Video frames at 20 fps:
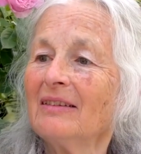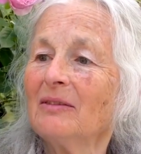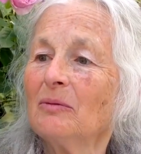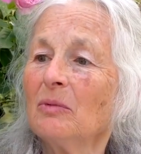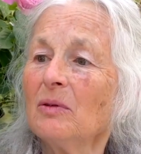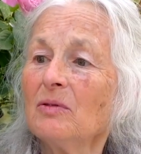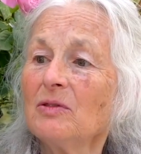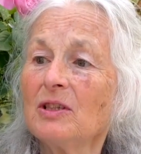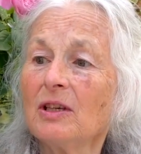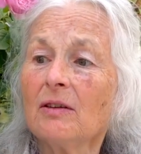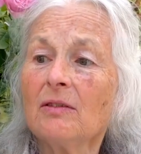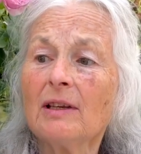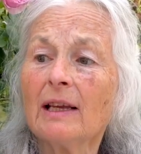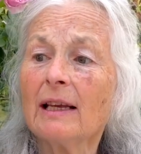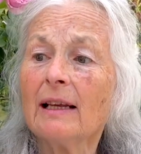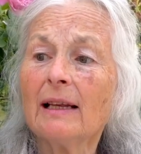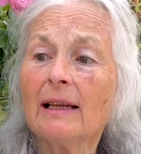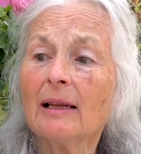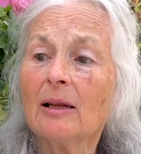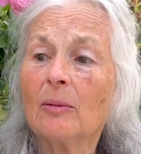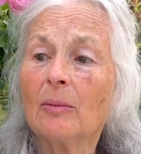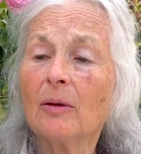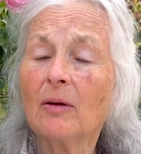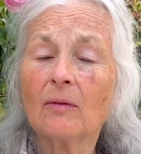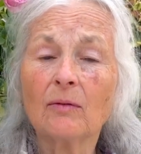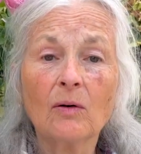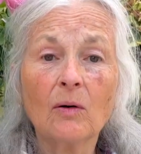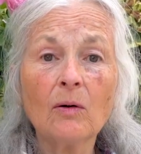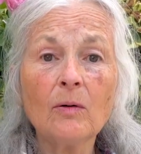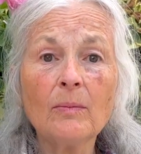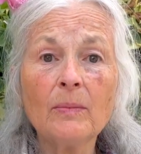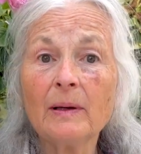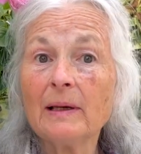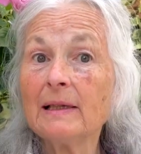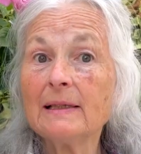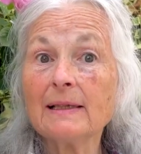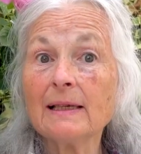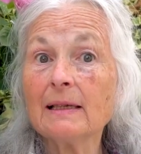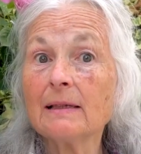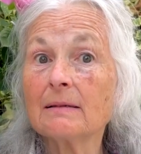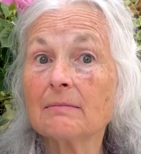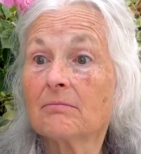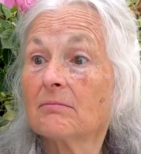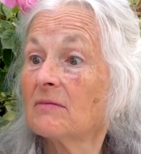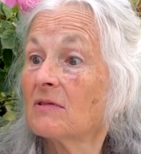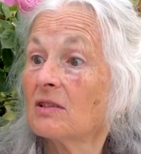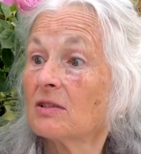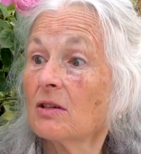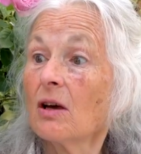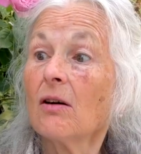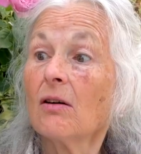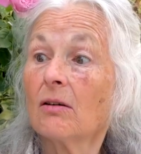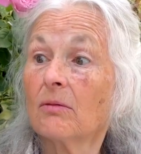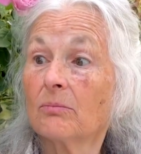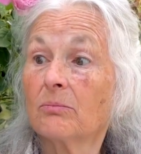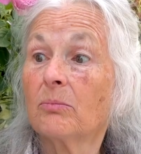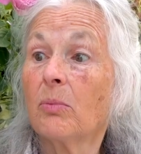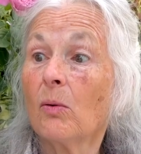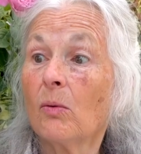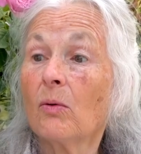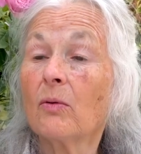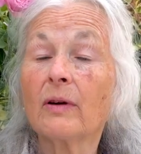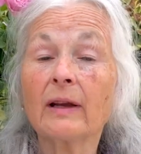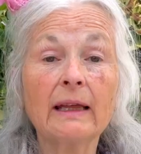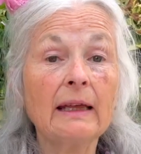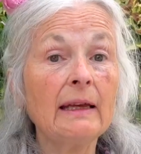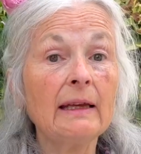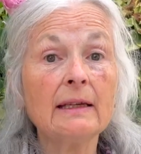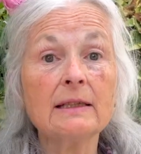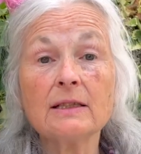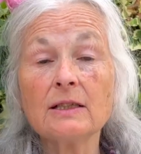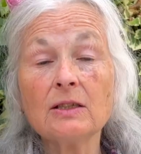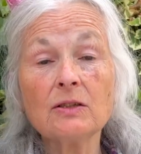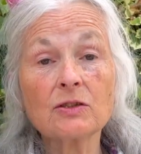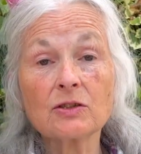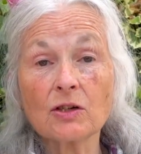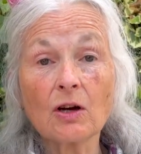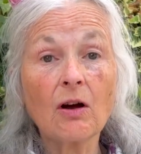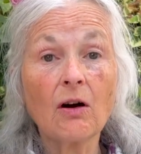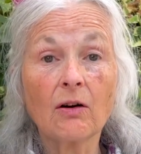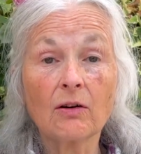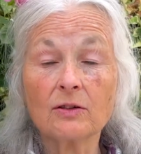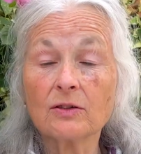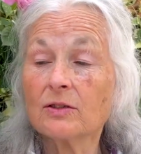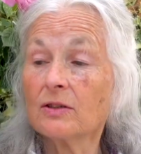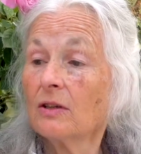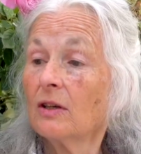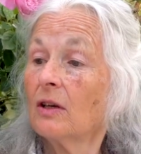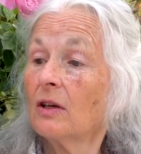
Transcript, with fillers: Well, oh, she only had a little bit of oil, but he said start pouring it into your jars,